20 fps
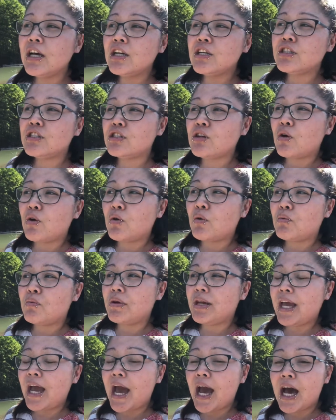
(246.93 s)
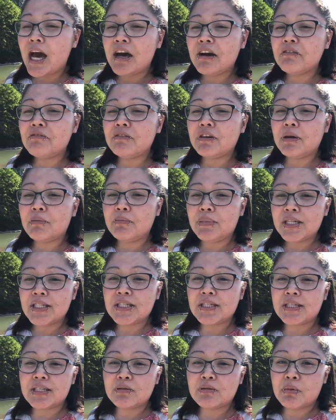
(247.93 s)
So we have a
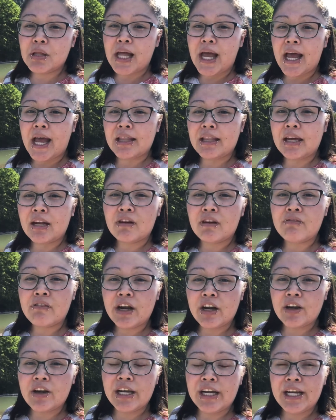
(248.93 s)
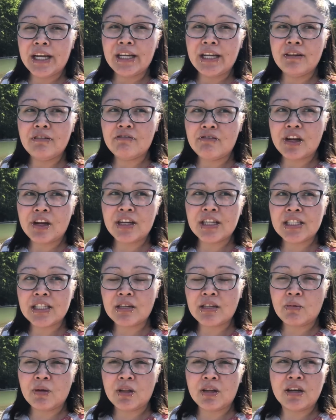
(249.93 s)
business plan that are very, very
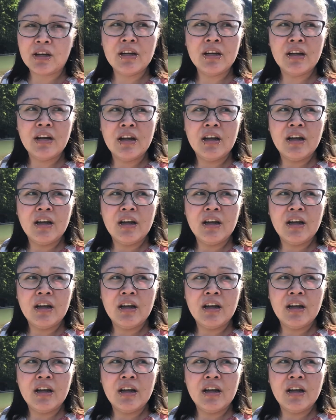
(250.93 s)
similar.